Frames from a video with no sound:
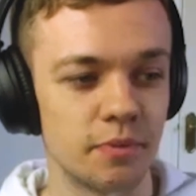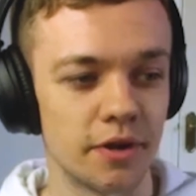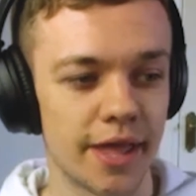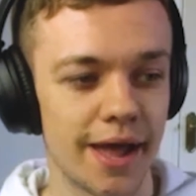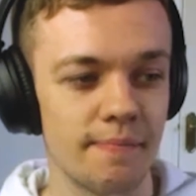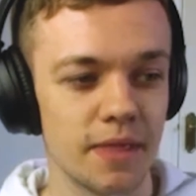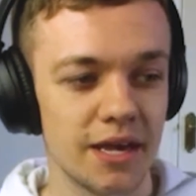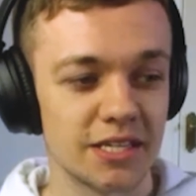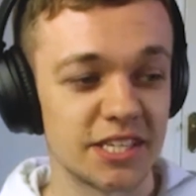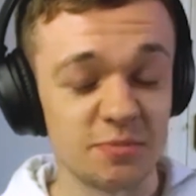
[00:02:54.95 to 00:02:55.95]
But
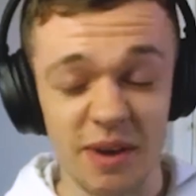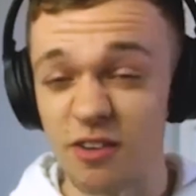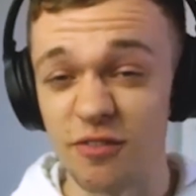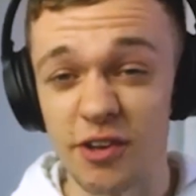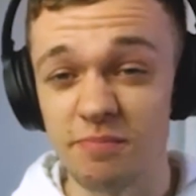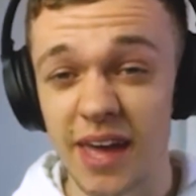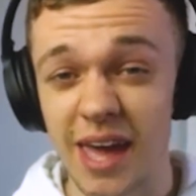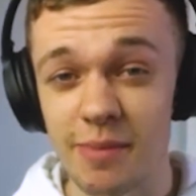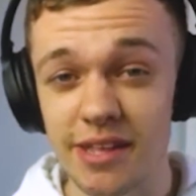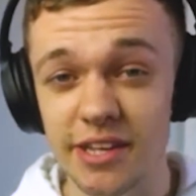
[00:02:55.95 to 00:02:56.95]
since McAvoy
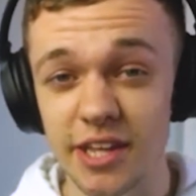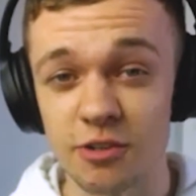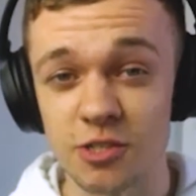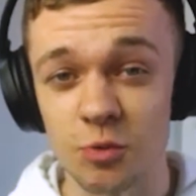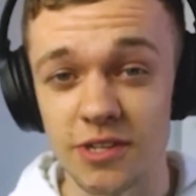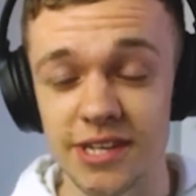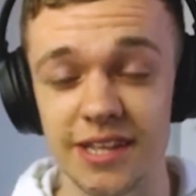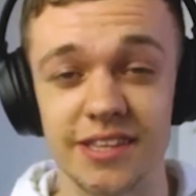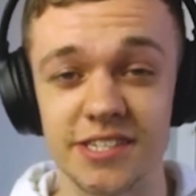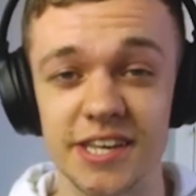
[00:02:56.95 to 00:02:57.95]
came in, you know, towards the
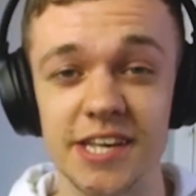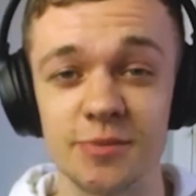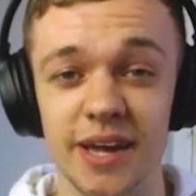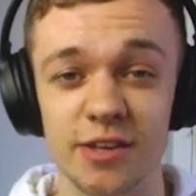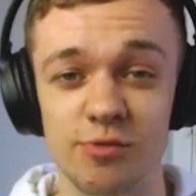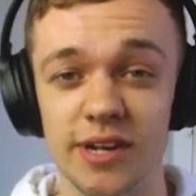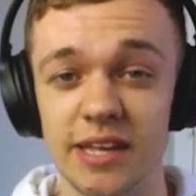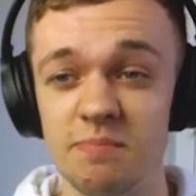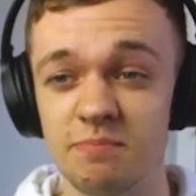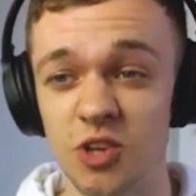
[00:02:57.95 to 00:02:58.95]
end of the season, we had a
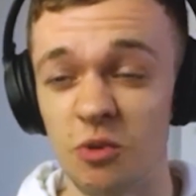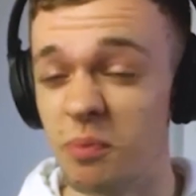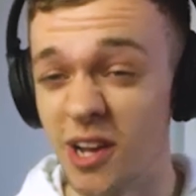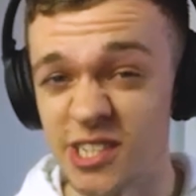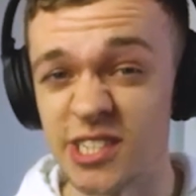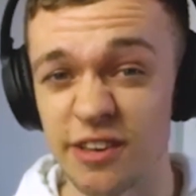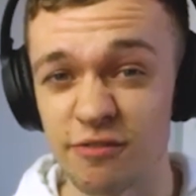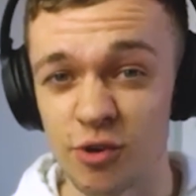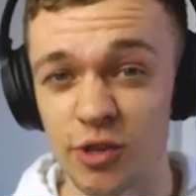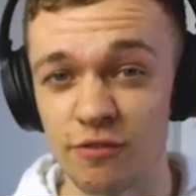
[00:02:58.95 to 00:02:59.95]
really sort of
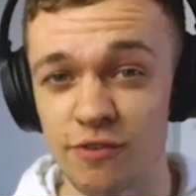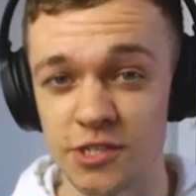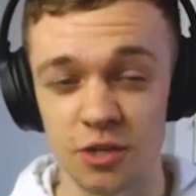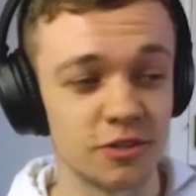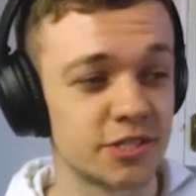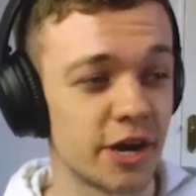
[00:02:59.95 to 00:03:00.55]
positive run of results.